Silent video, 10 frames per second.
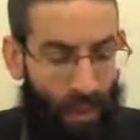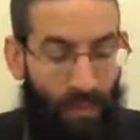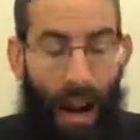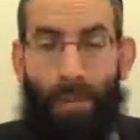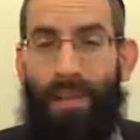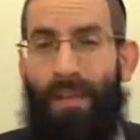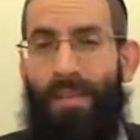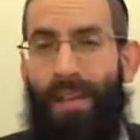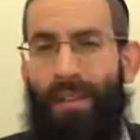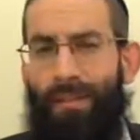V'ami, they'll
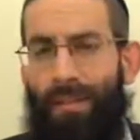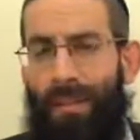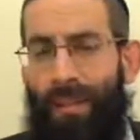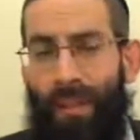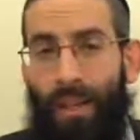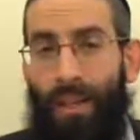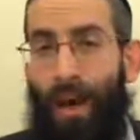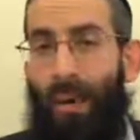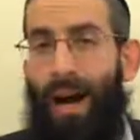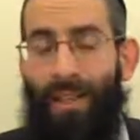say, you
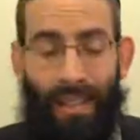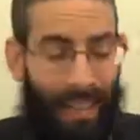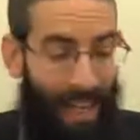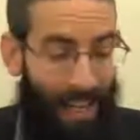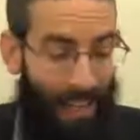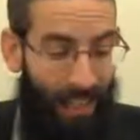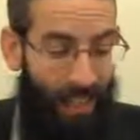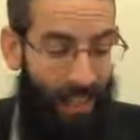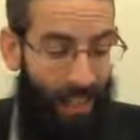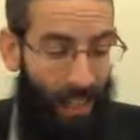know what?
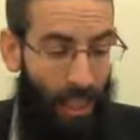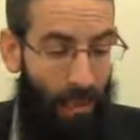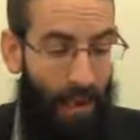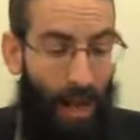Just